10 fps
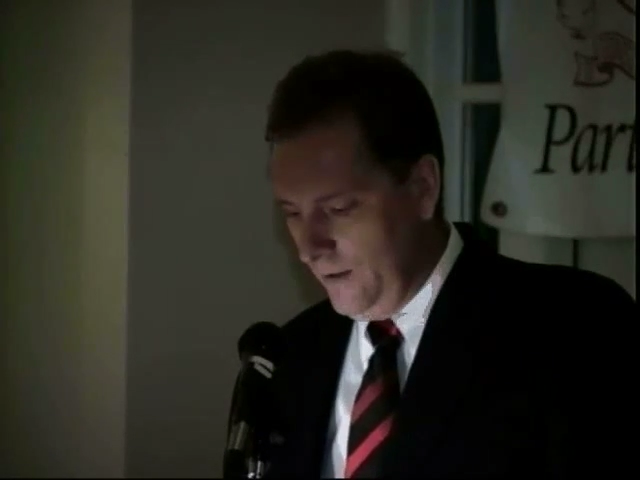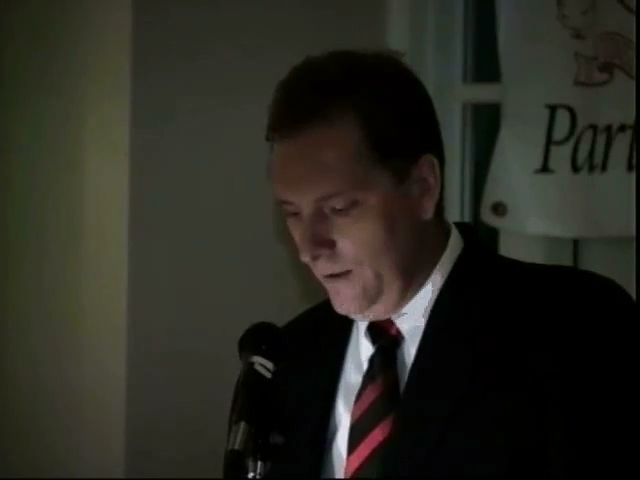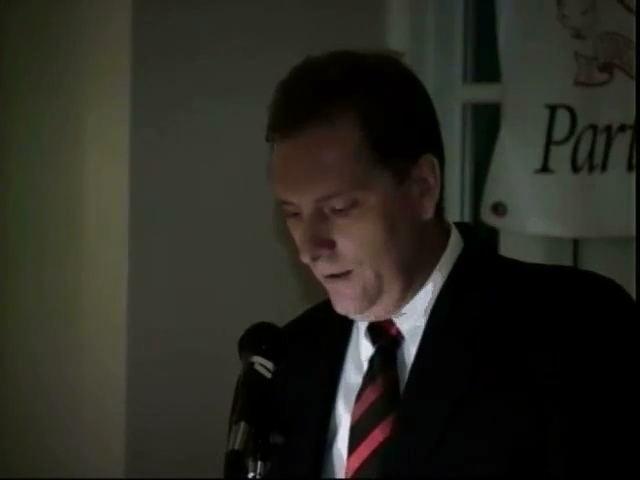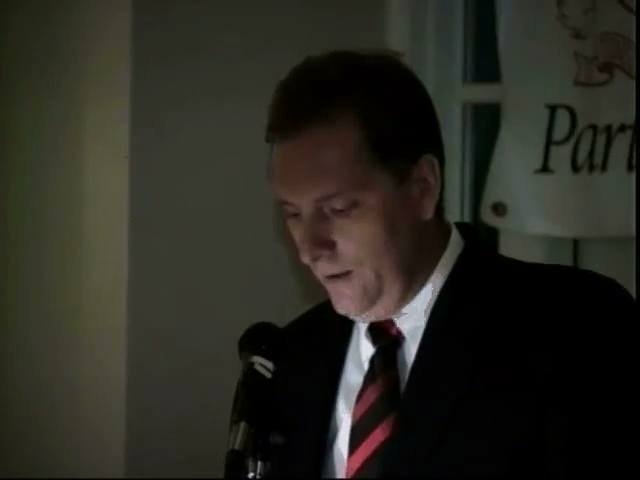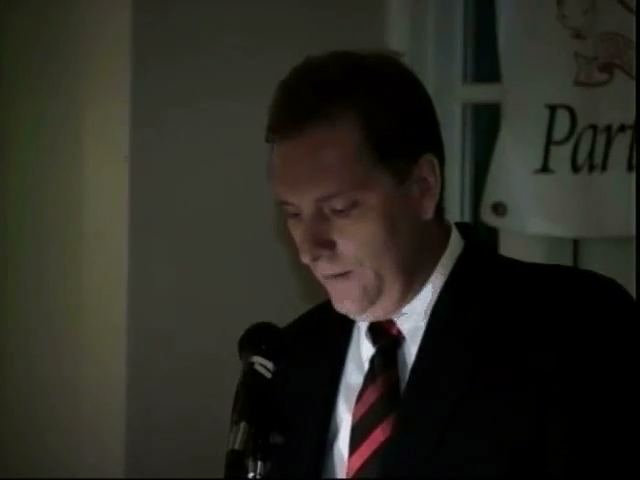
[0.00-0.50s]

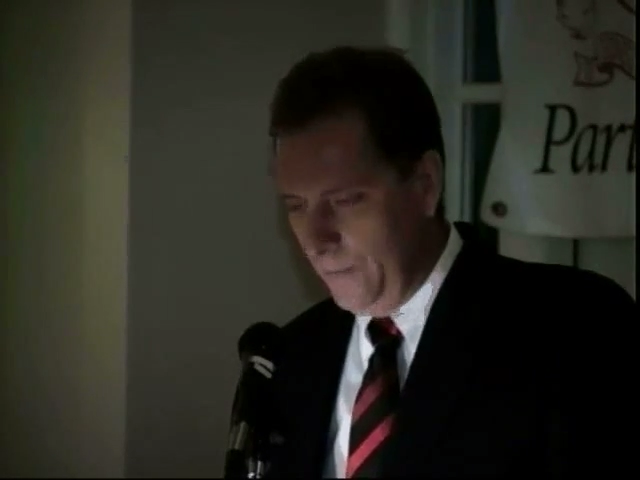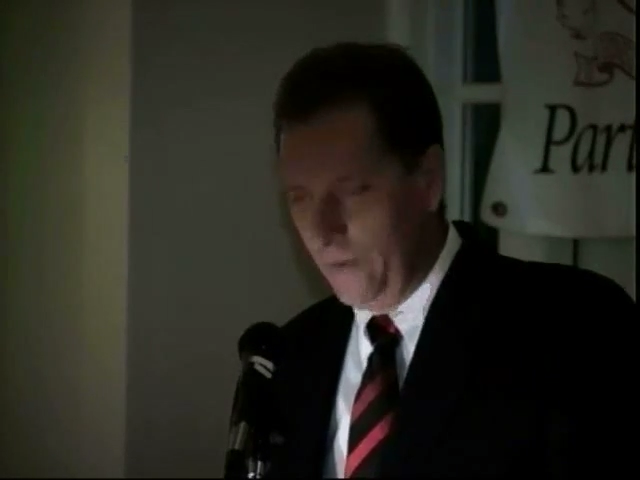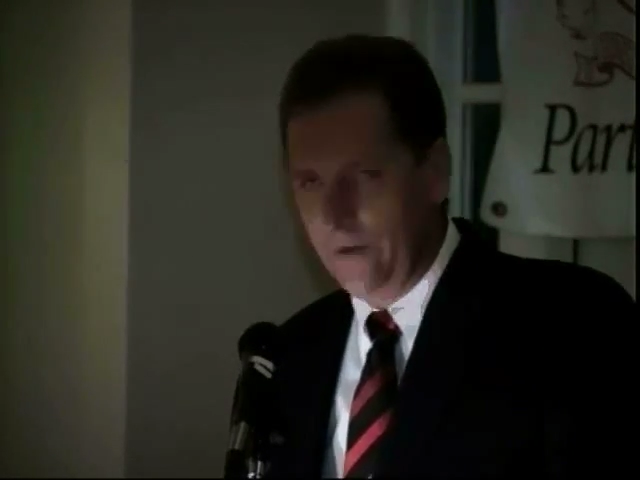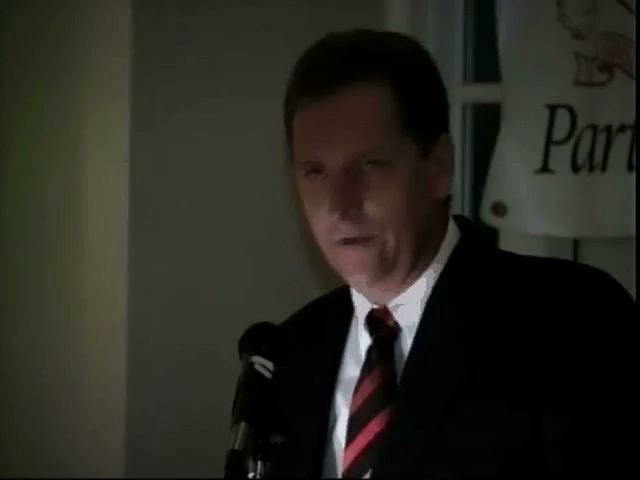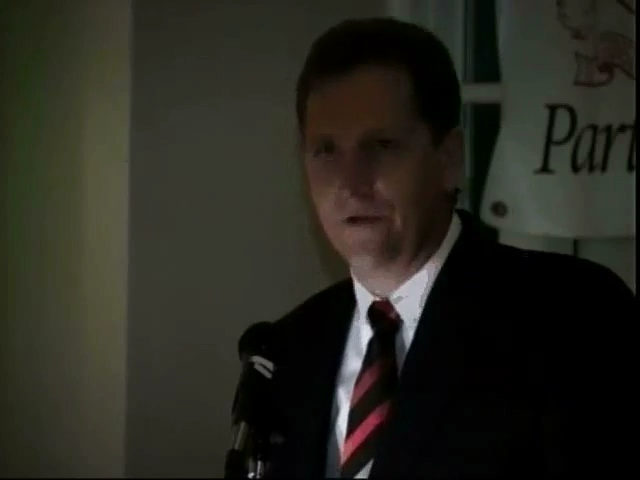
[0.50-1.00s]
My
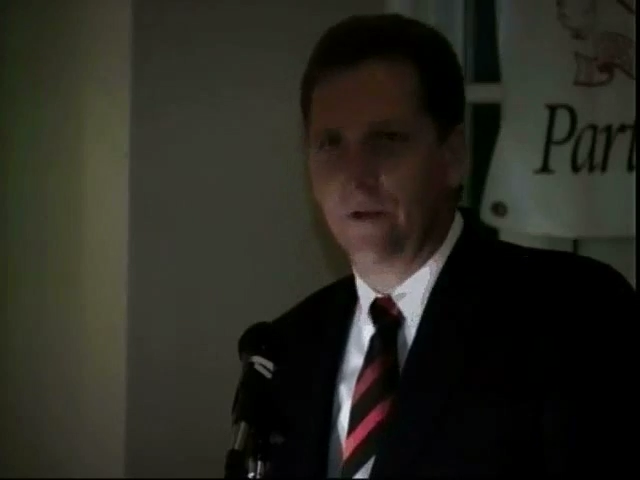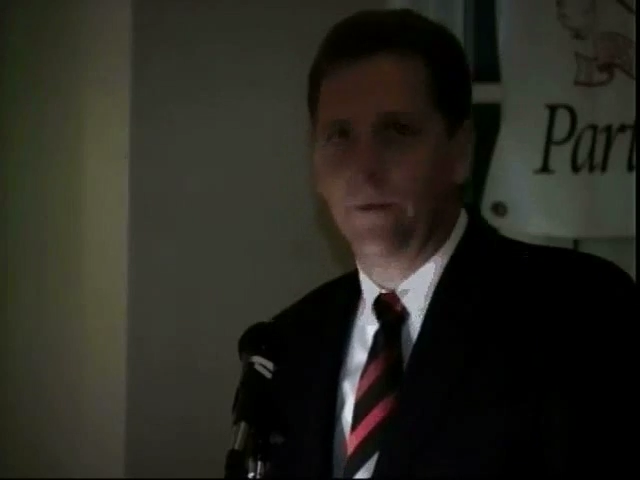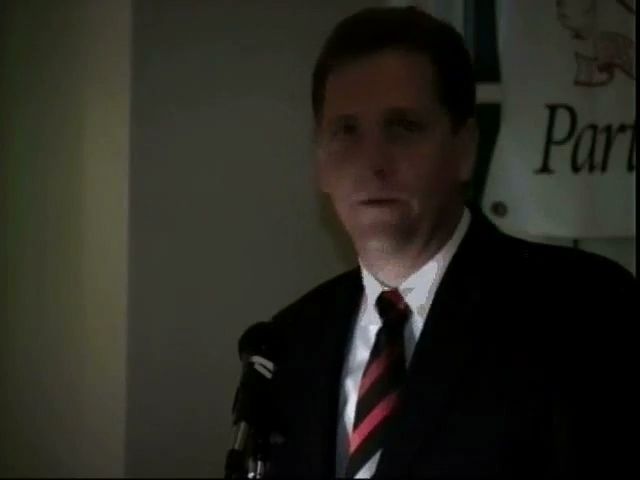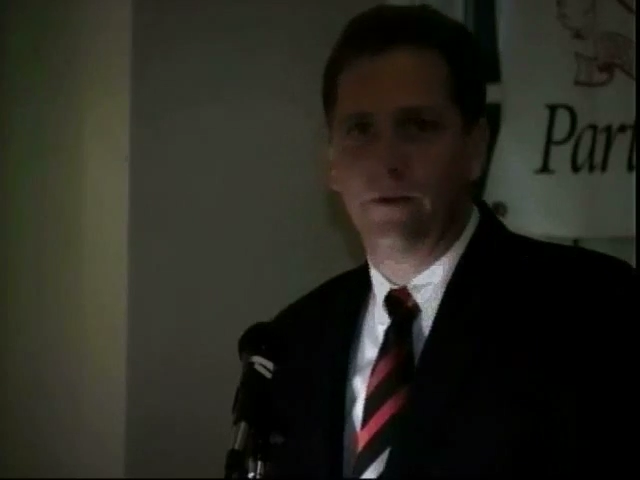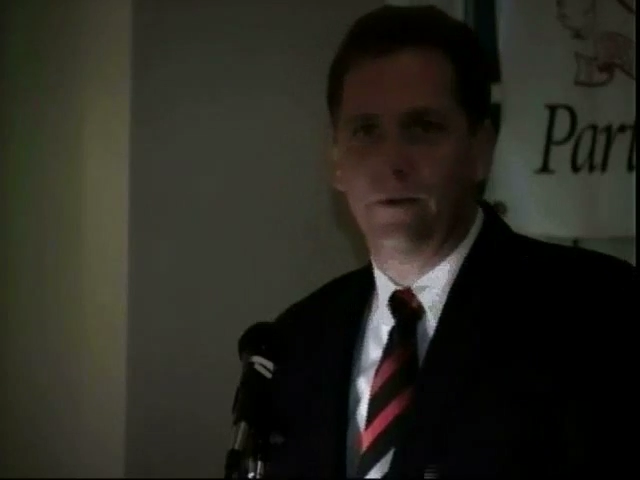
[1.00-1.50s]
brother Jim
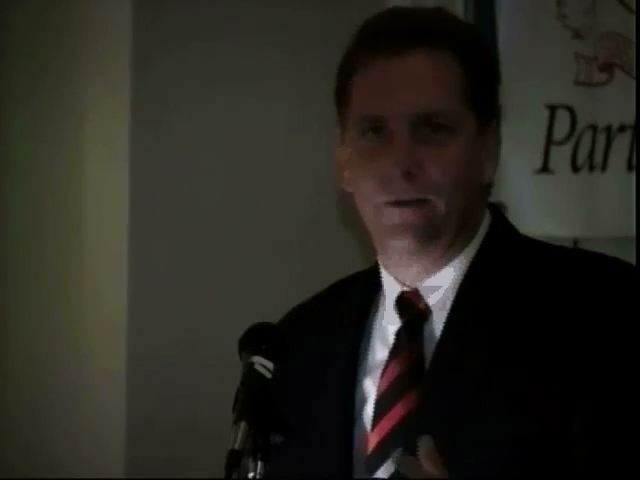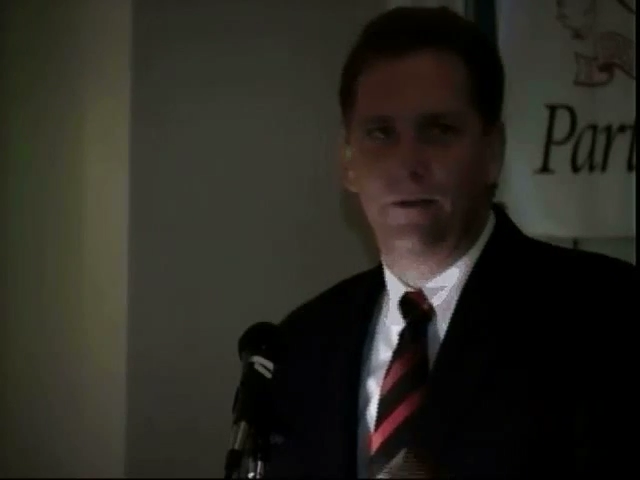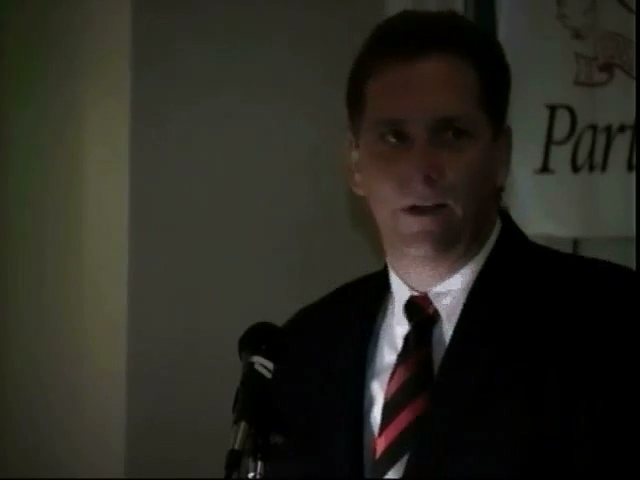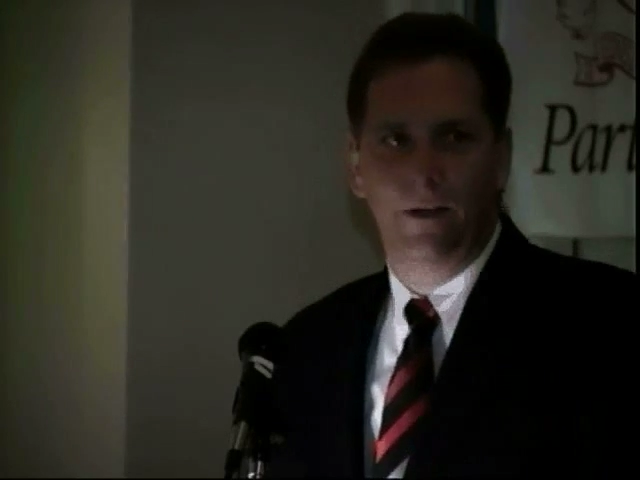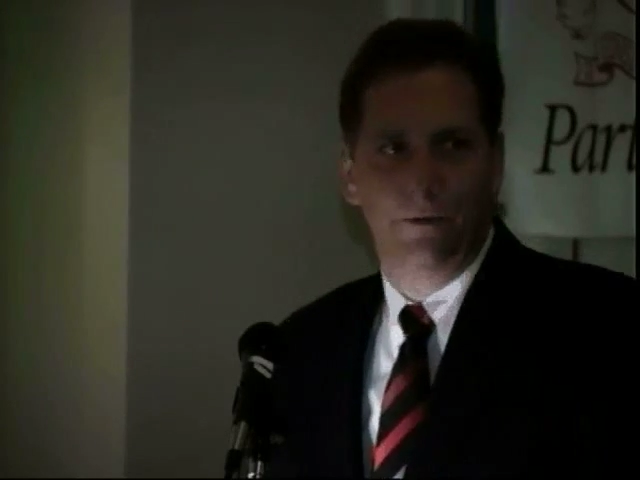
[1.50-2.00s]
is here
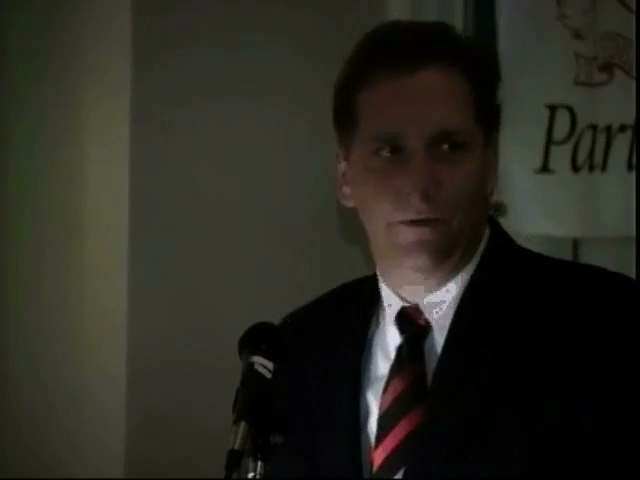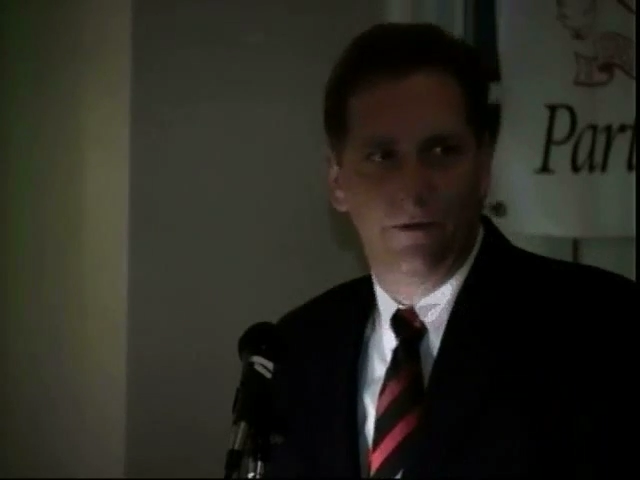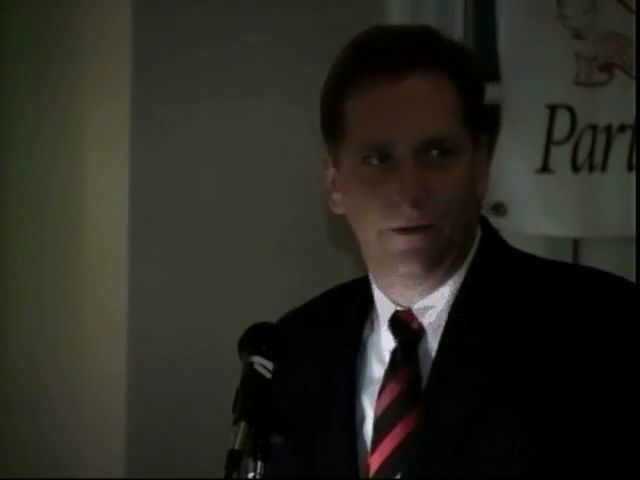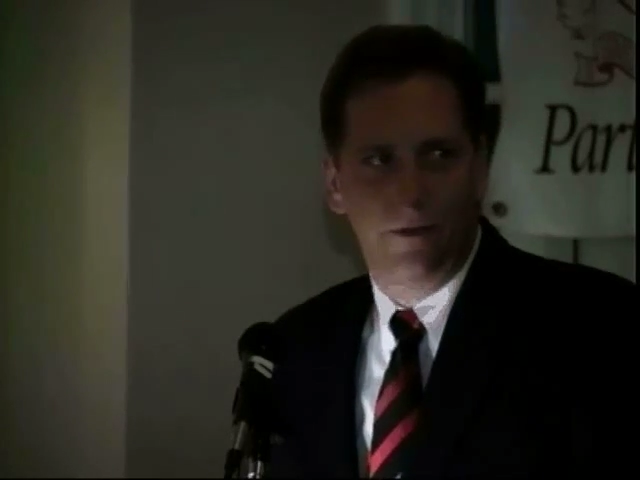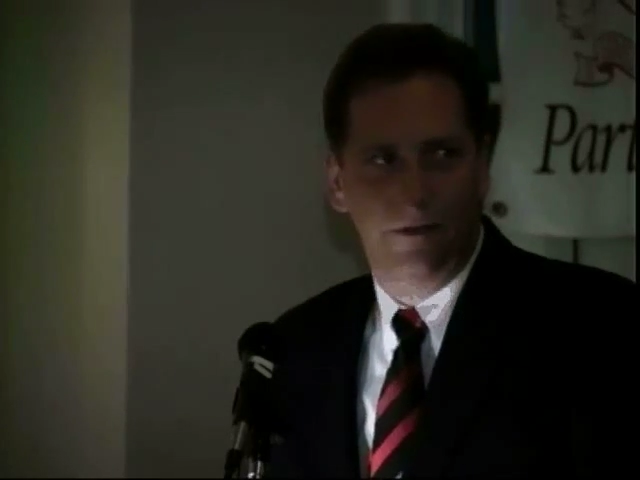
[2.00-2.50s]
tonight, who was
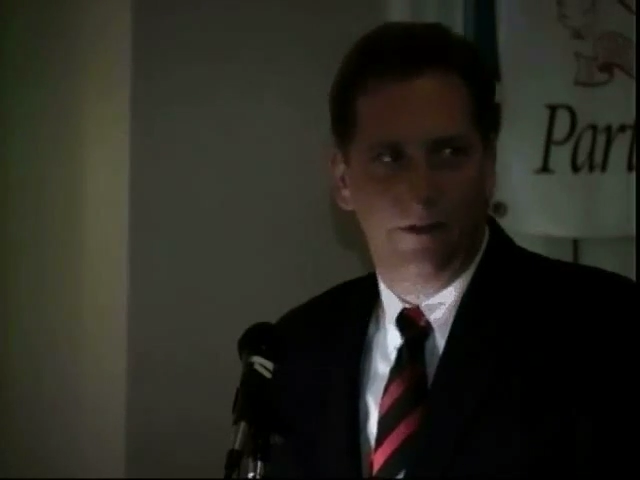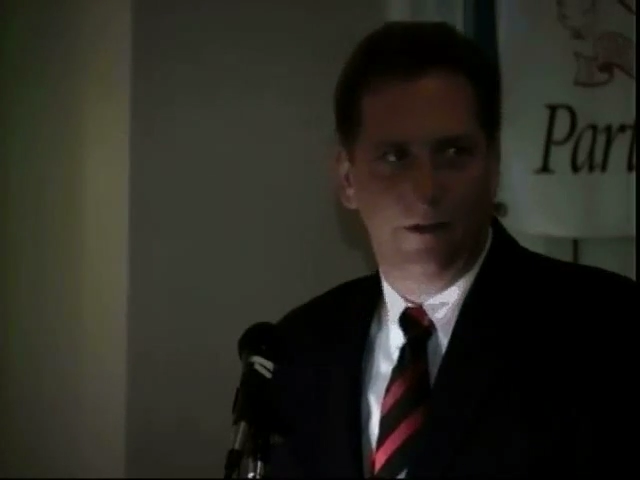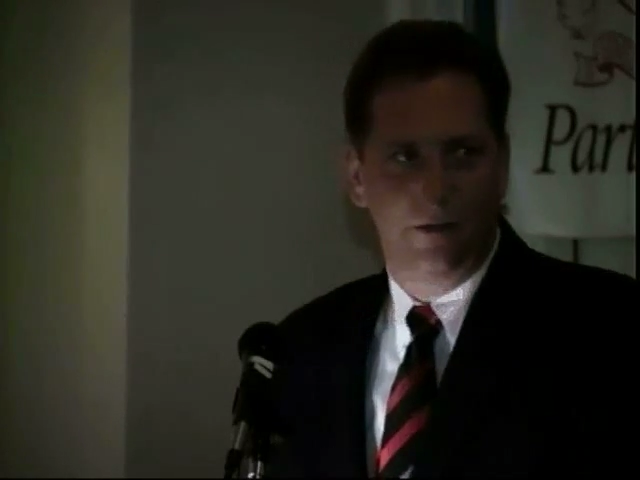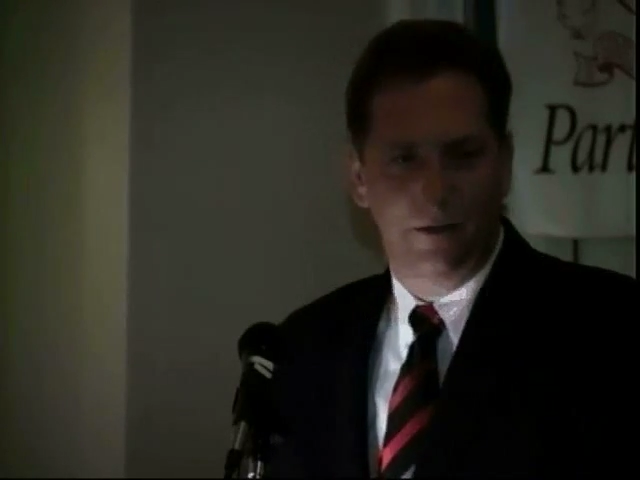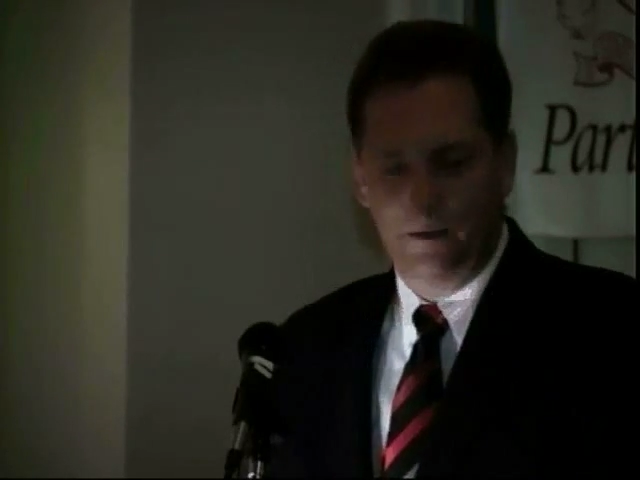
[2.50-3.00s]
an
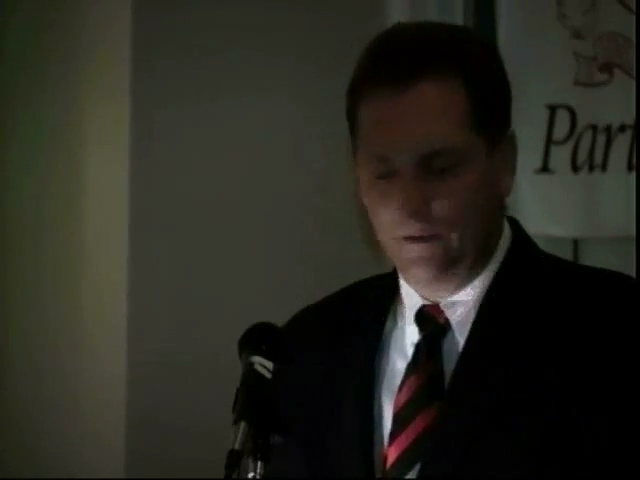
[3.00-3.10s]
inductee in